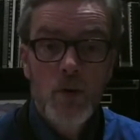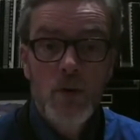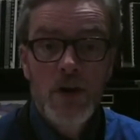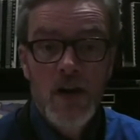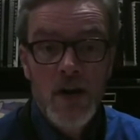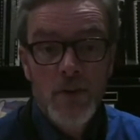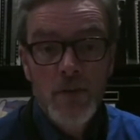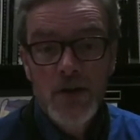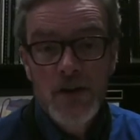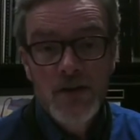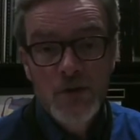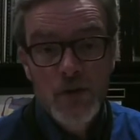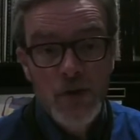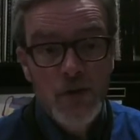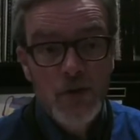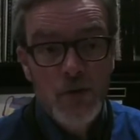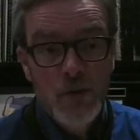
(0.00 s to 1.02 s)
when I play
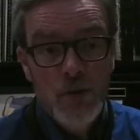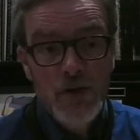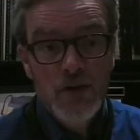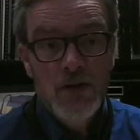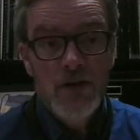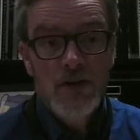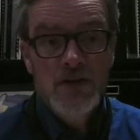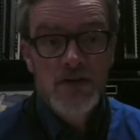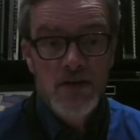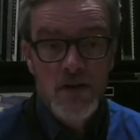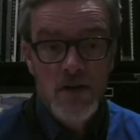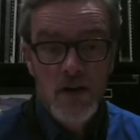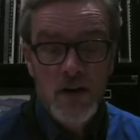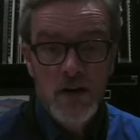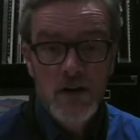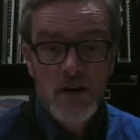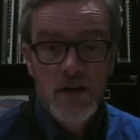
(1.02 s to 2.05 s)
Twinkle Twinkle Little
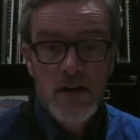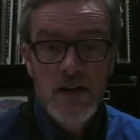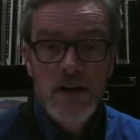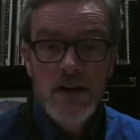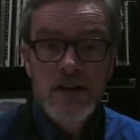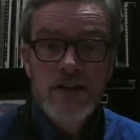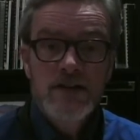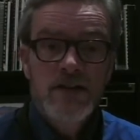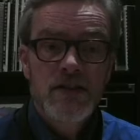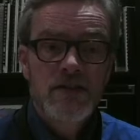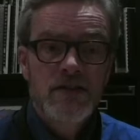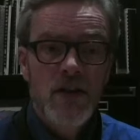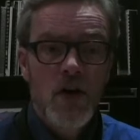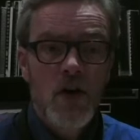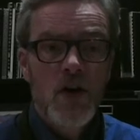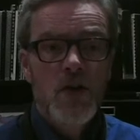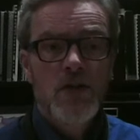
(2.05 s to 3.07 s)
Star, since
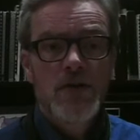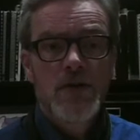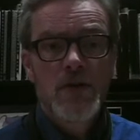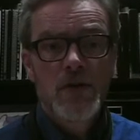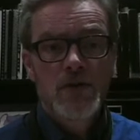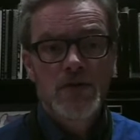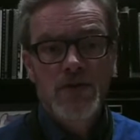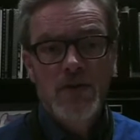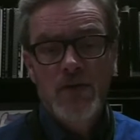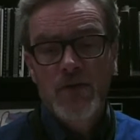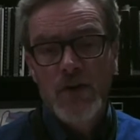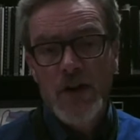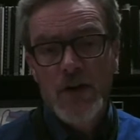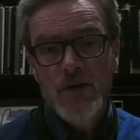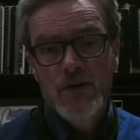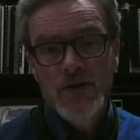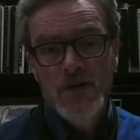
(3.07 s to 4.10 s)
all the notes are
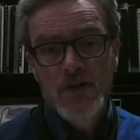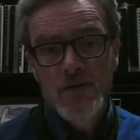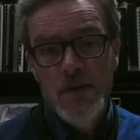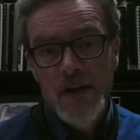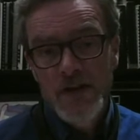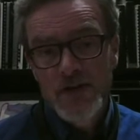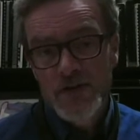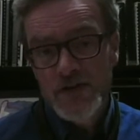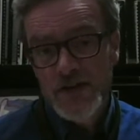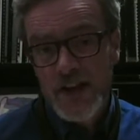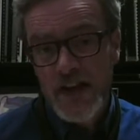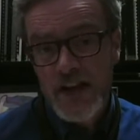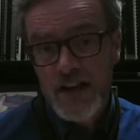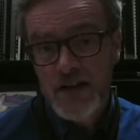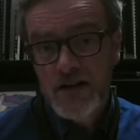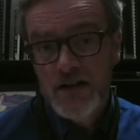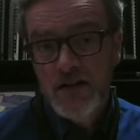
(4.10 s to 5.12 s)
found in the major
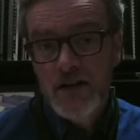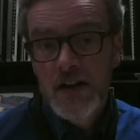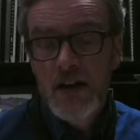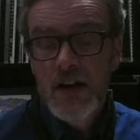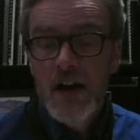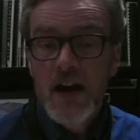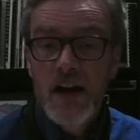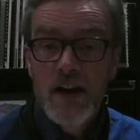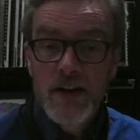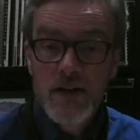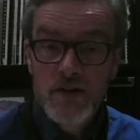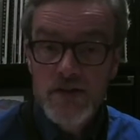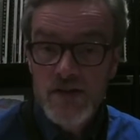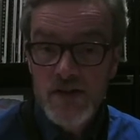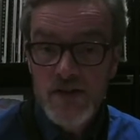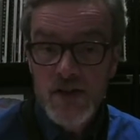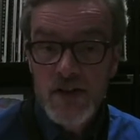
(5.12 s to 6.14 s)
scale, I could
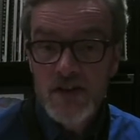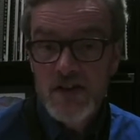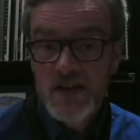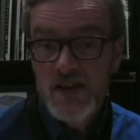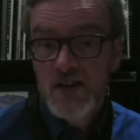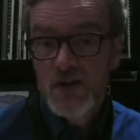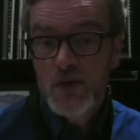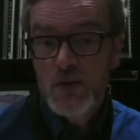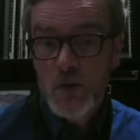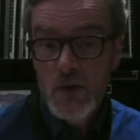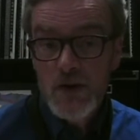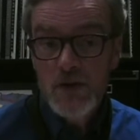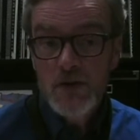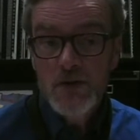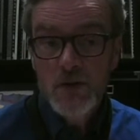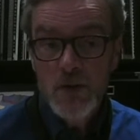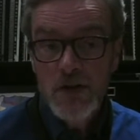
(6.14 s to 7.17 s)
suggest that
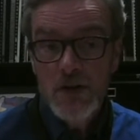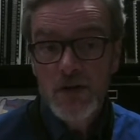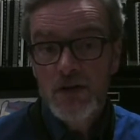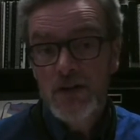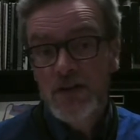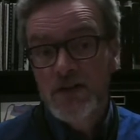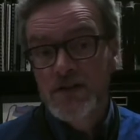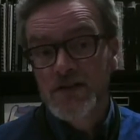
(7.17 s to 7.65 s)
Twinkle Twinkle Little